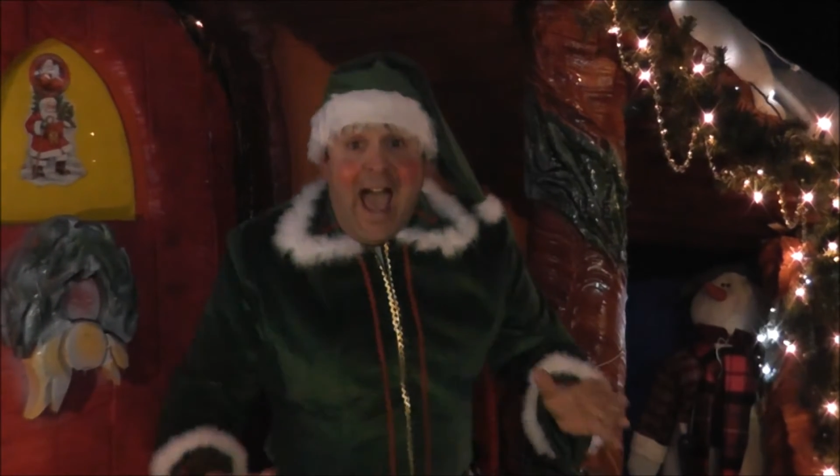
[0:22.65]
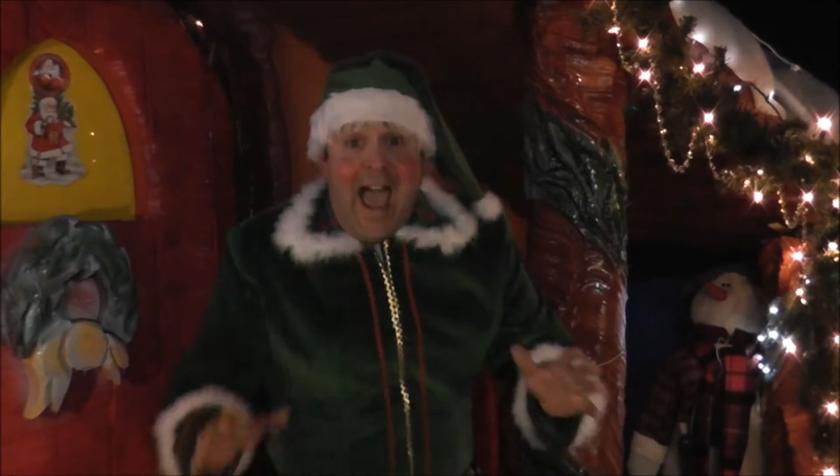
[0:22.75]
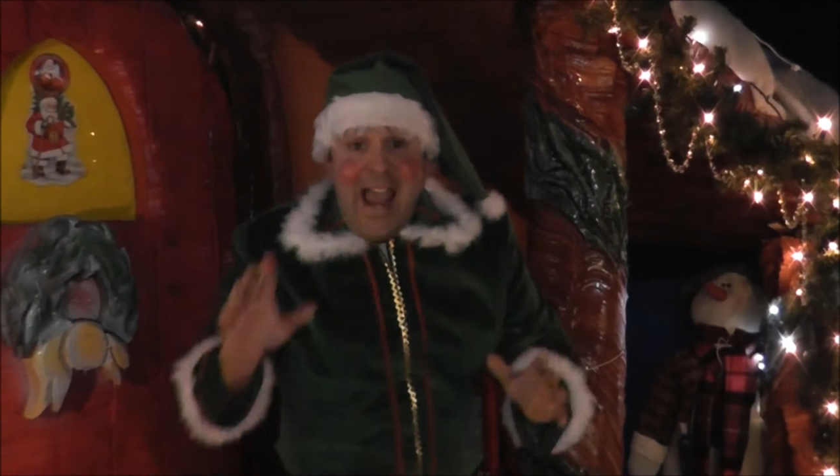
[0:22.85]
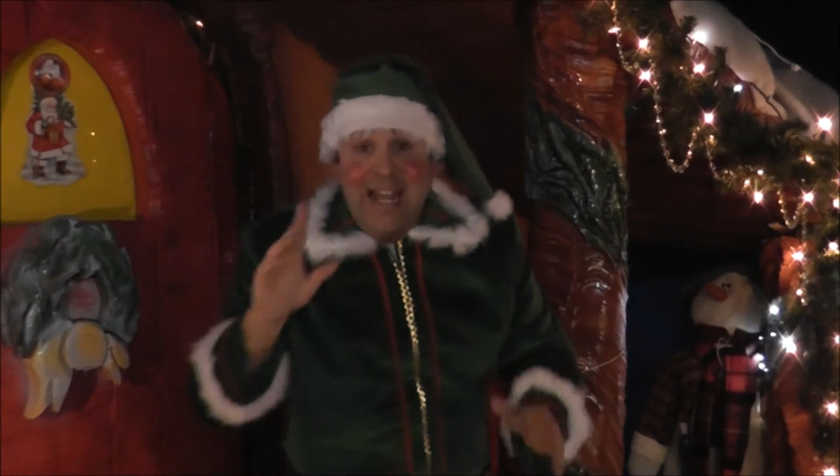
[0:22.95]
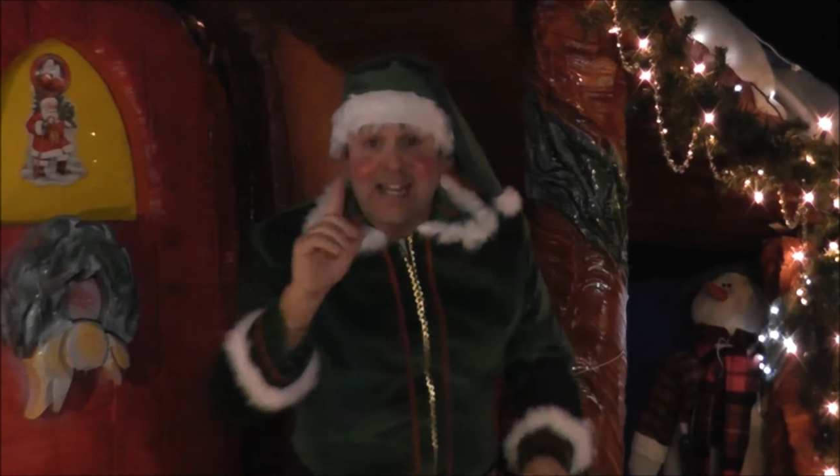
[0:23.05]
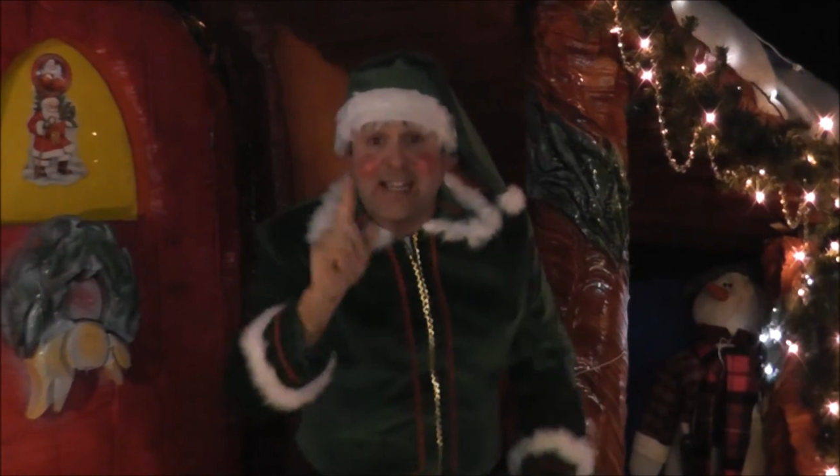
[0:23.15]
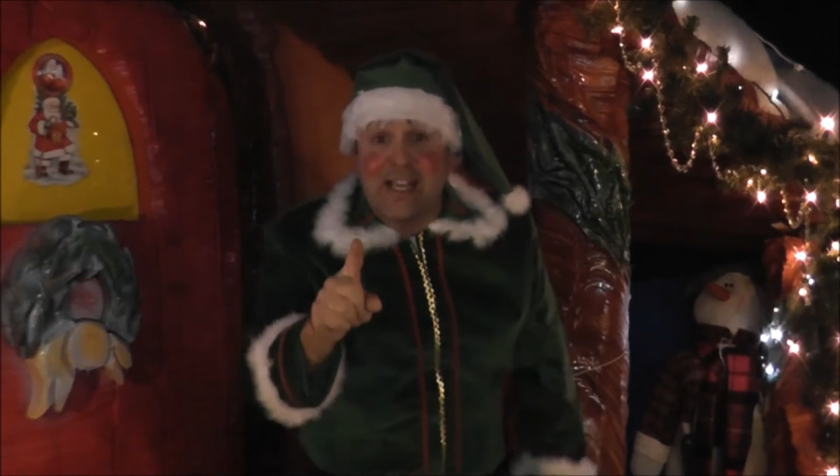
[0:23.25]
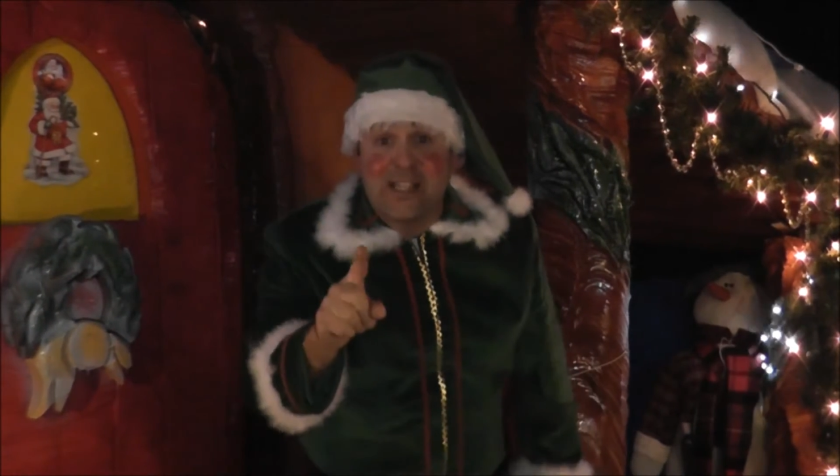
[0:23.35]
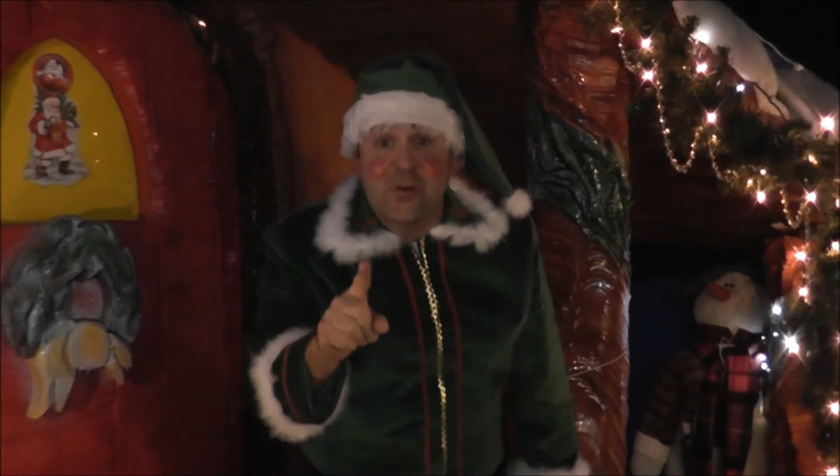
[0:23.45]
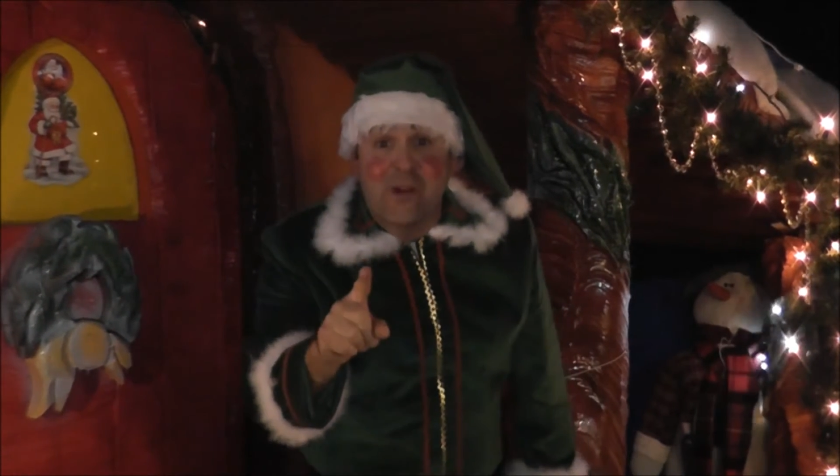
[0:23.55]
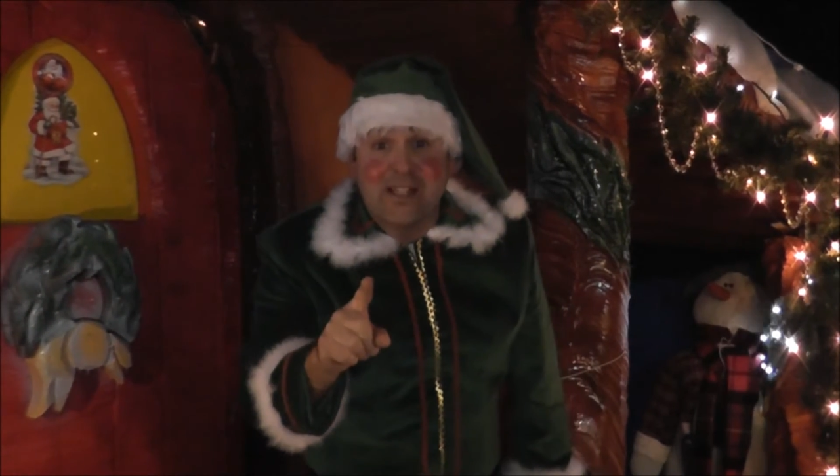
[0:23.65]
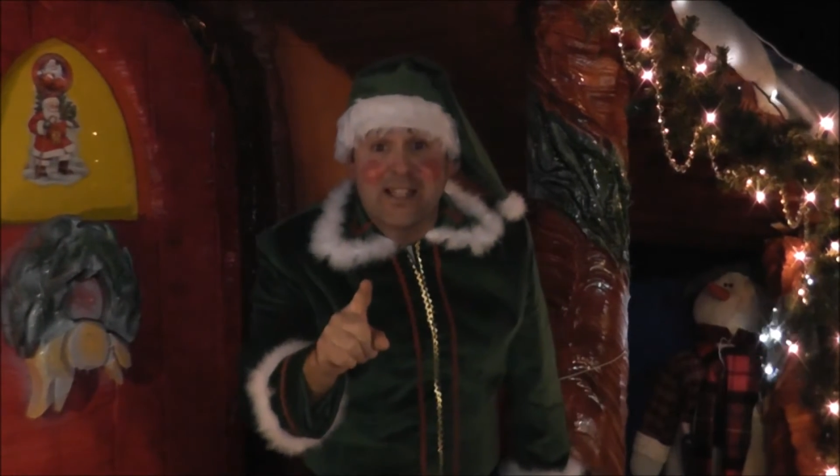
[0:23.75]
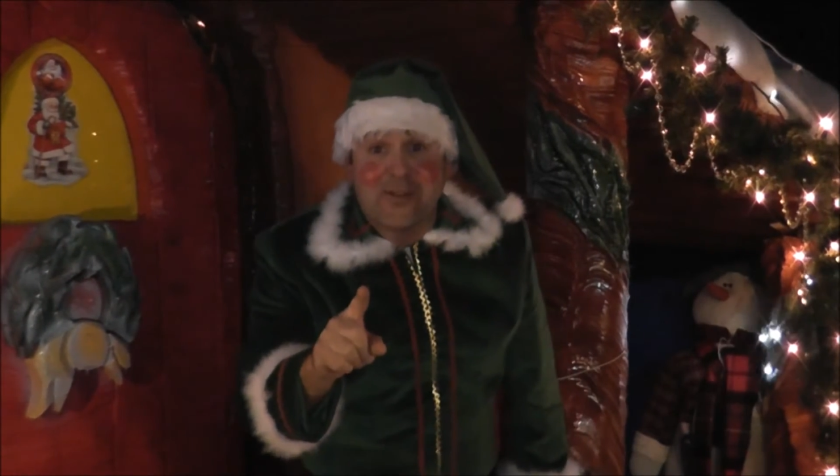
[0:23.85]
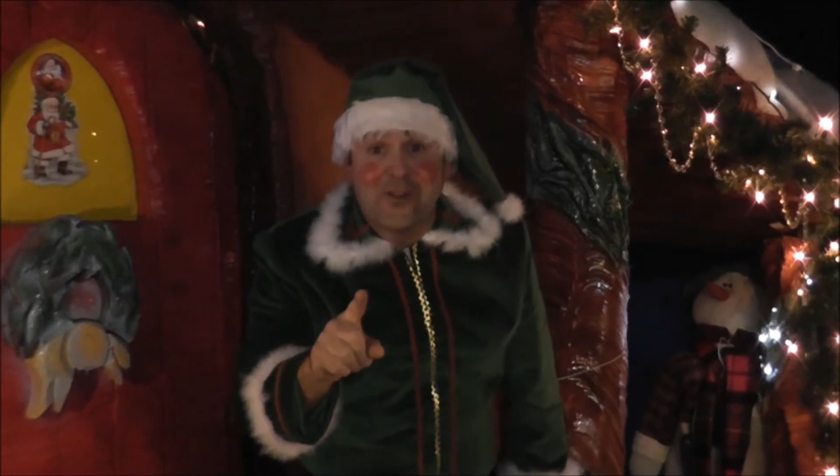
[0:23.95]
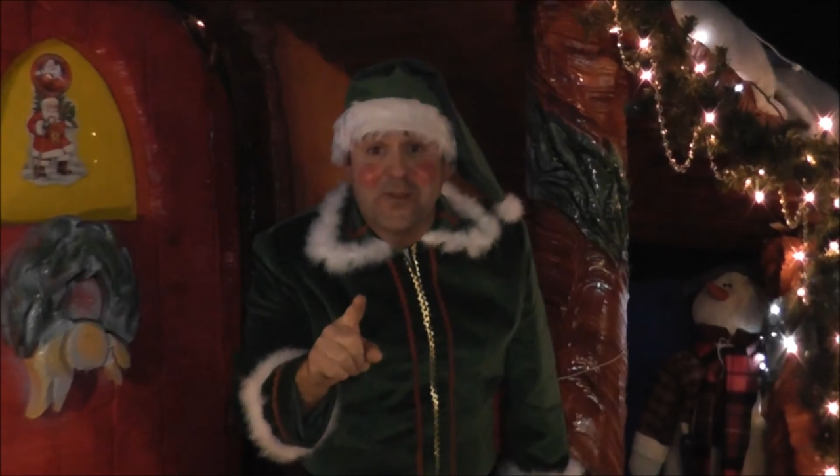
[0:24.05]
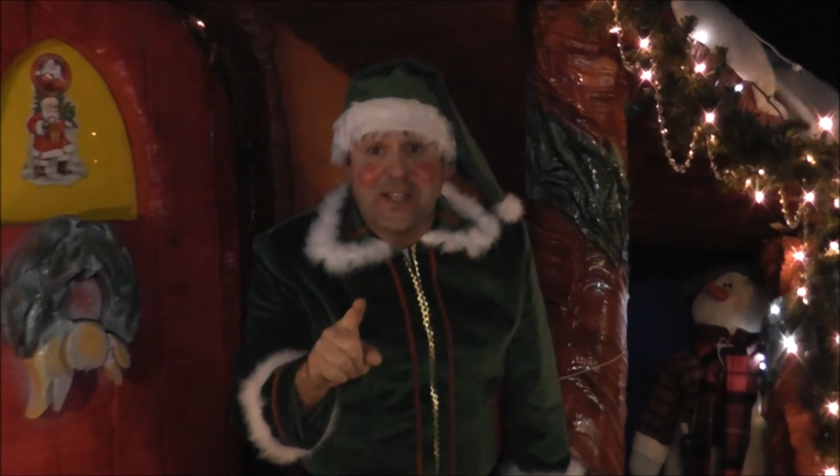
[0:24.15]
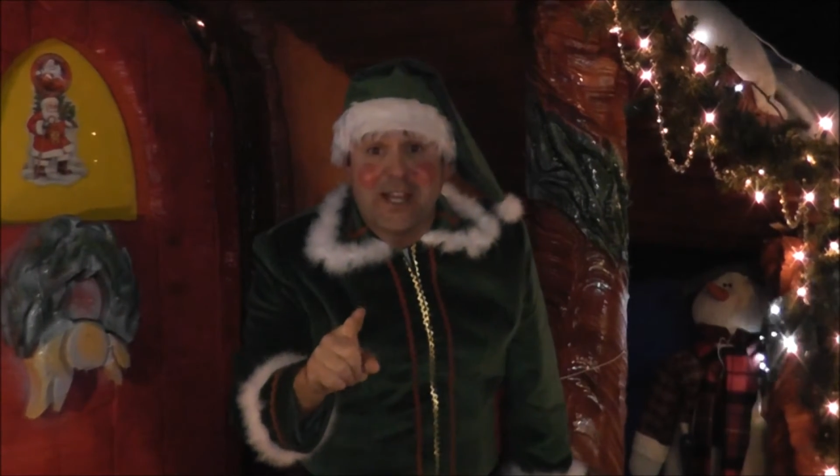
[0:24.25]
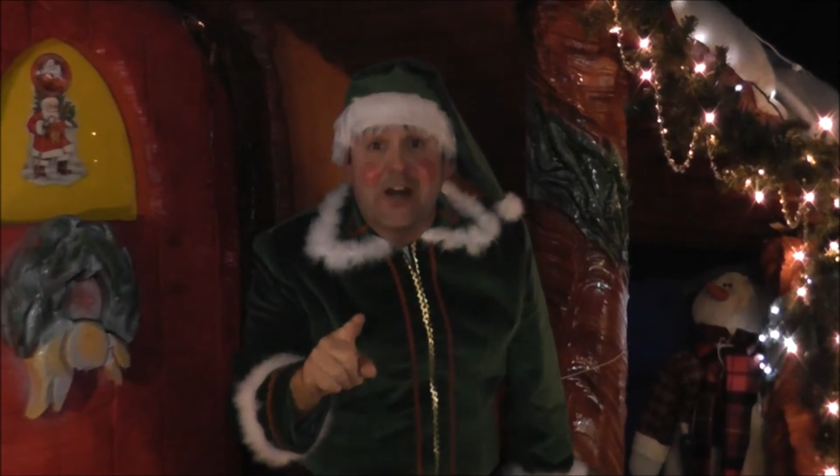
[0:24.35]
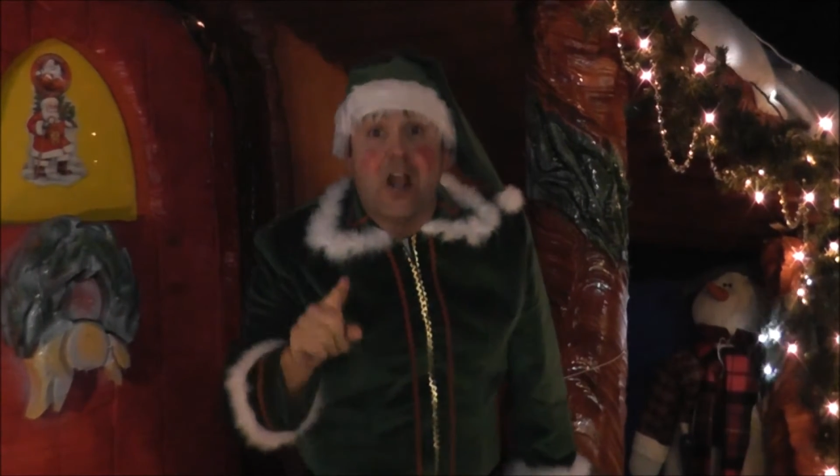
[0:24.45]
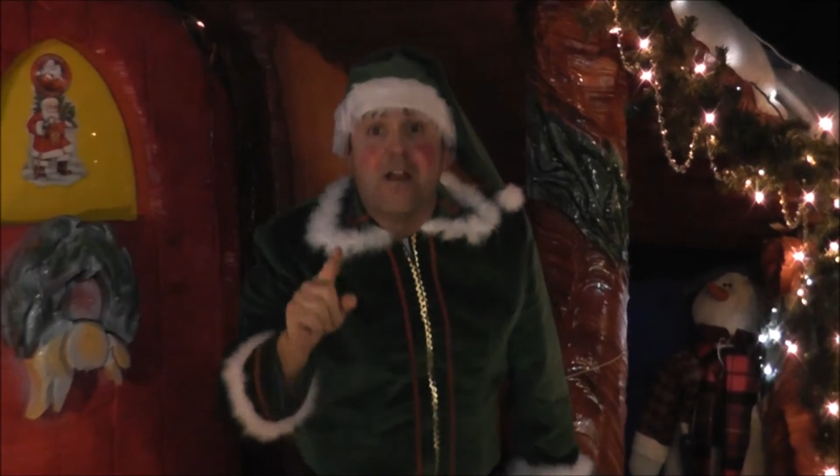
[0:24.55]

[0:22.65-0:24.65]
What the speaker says: And guess who else is going to be there?